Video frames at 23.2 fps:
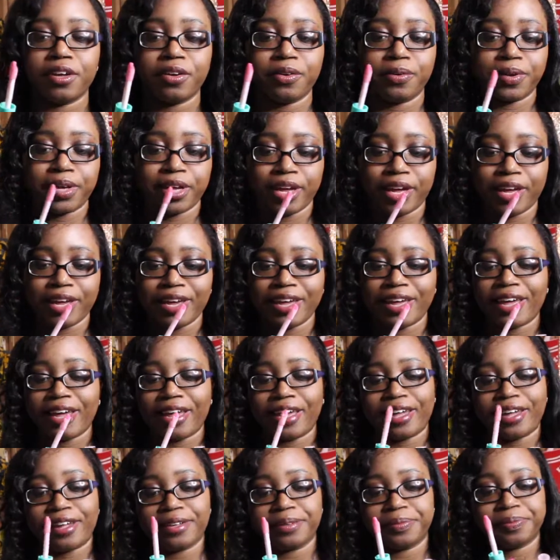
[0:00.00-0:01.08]
Okay,
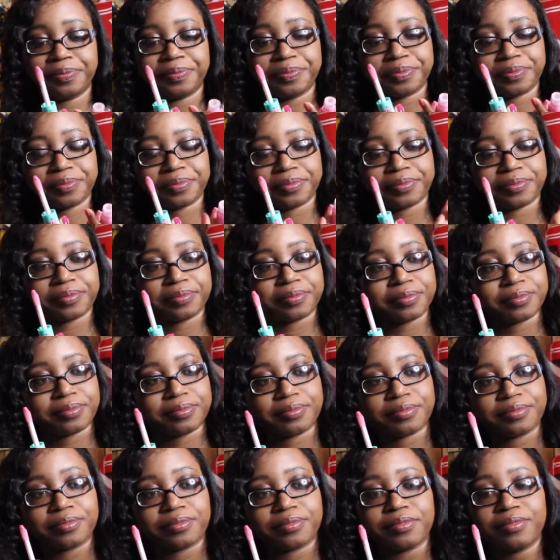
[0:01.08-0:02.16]
and
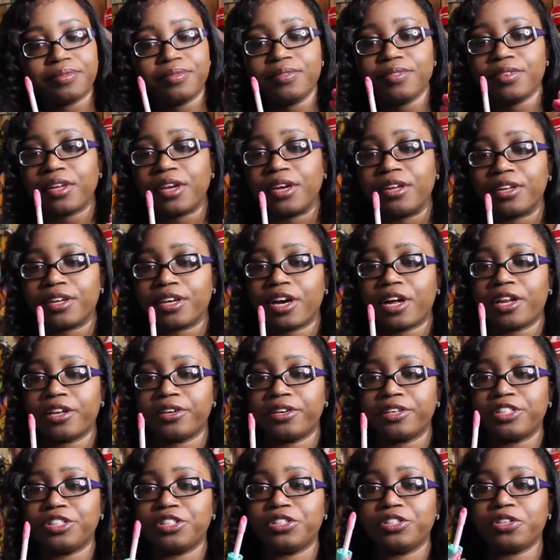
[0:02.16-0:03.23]

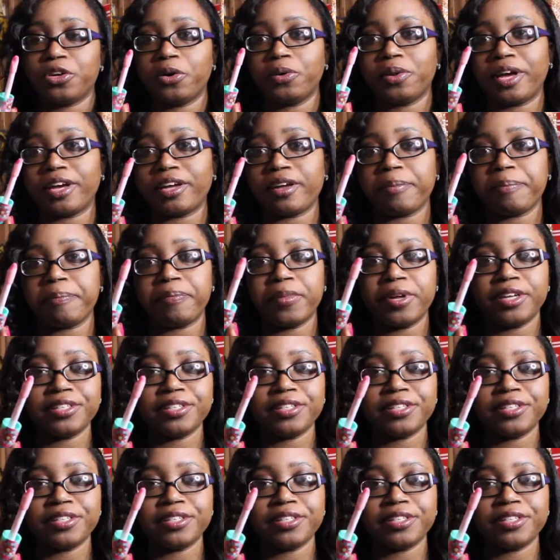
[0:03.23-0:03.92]
color is so like,